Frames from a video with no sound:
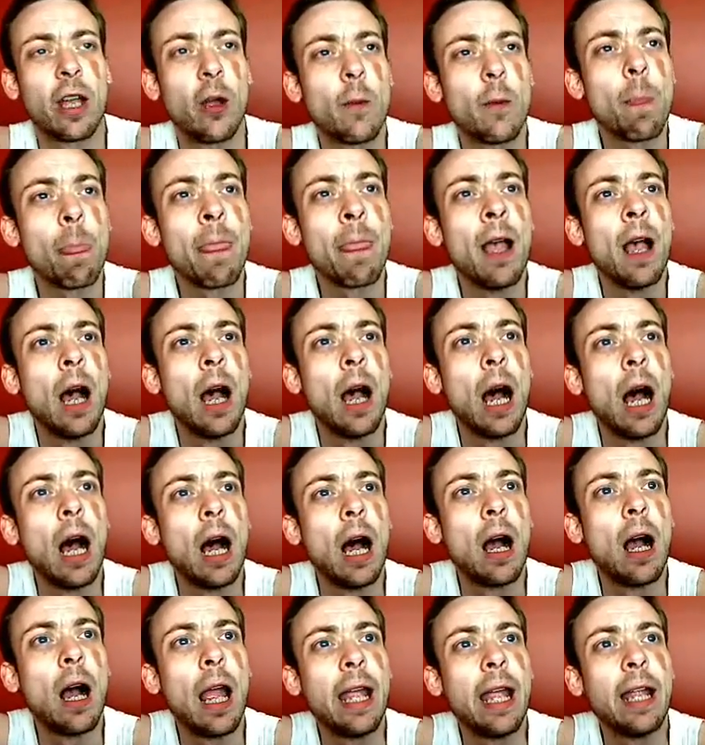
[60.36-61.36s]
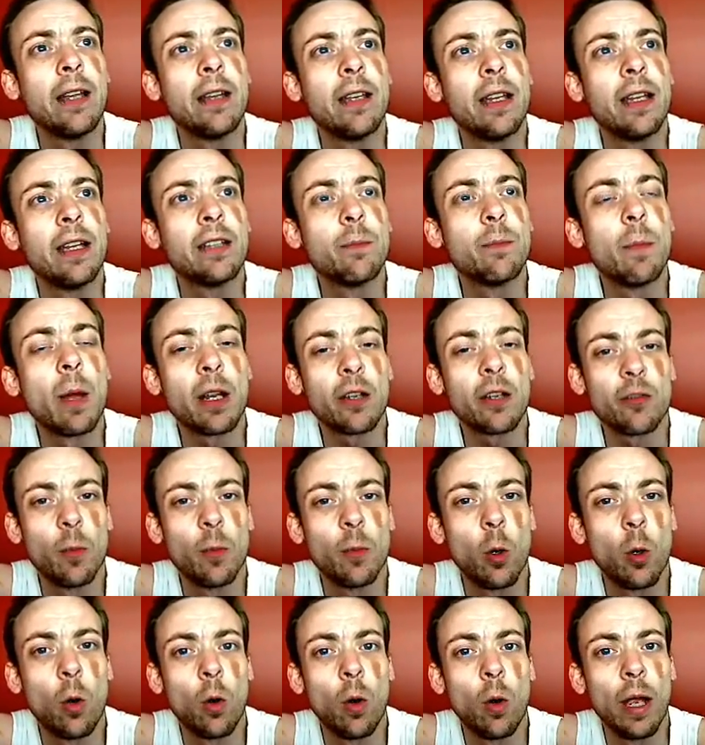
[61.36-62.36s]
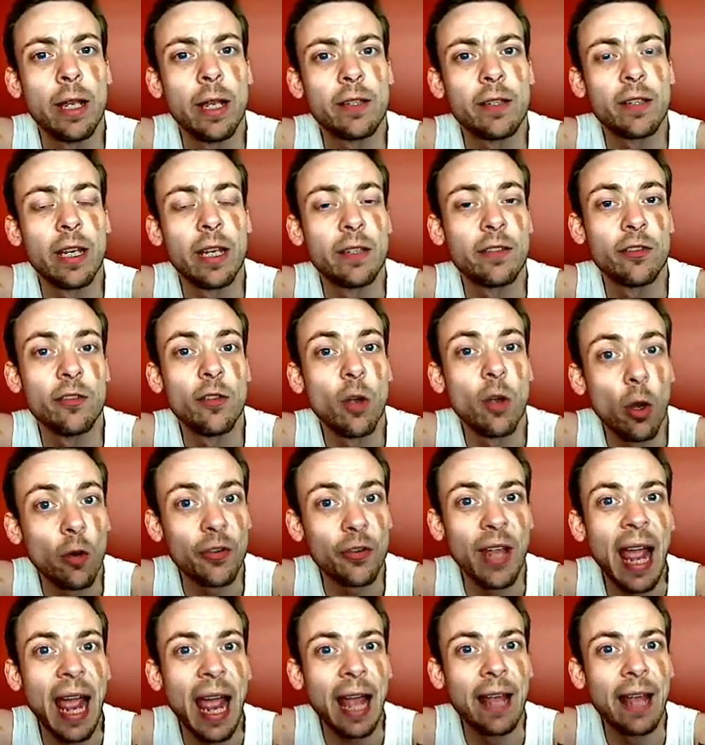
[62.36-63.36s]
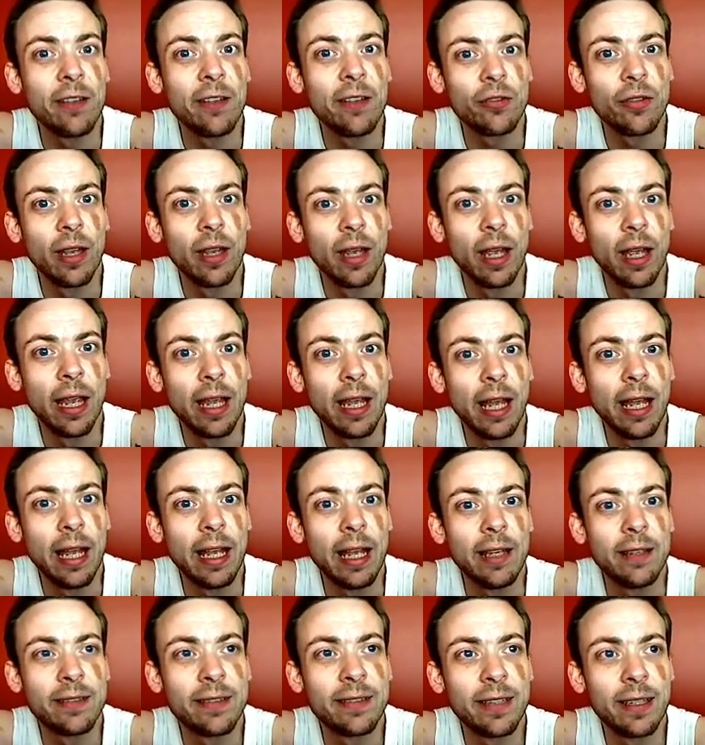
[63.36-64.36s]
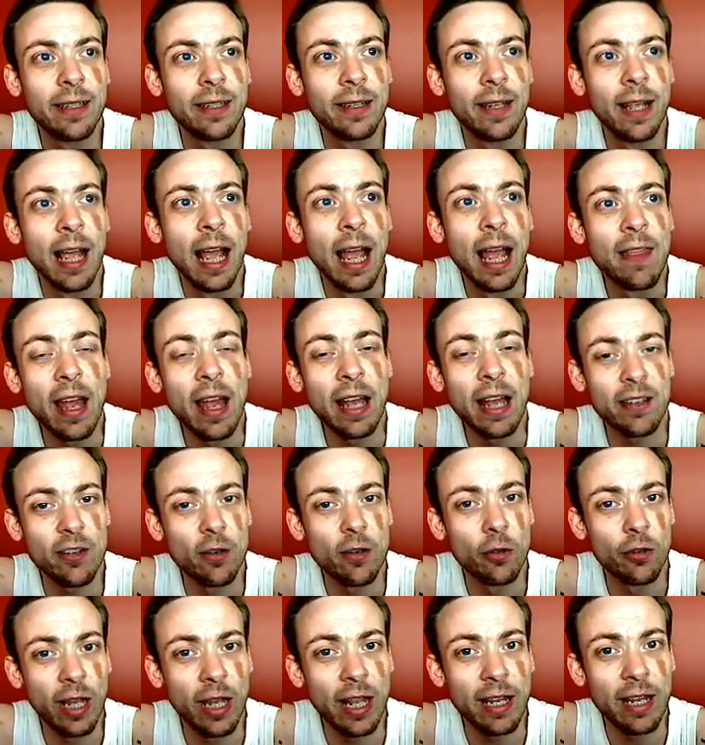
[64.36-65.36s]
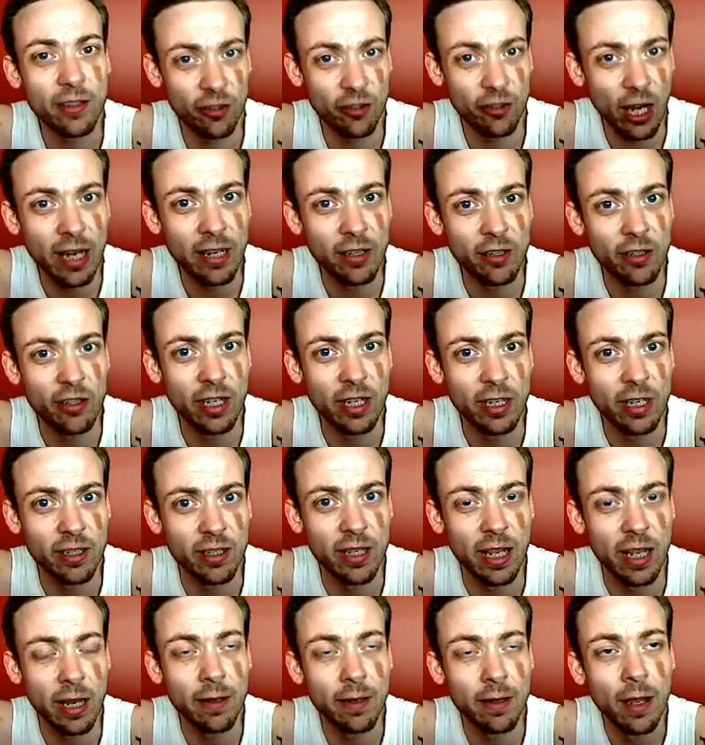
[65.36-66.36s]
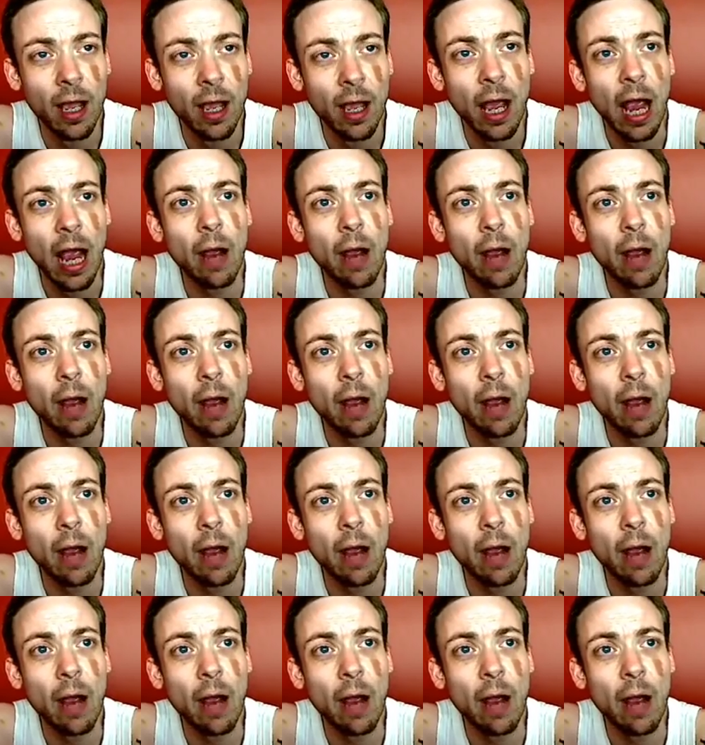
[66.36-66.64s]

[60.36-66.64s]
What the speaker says: ago. It's much more. It's not as that's changed since then.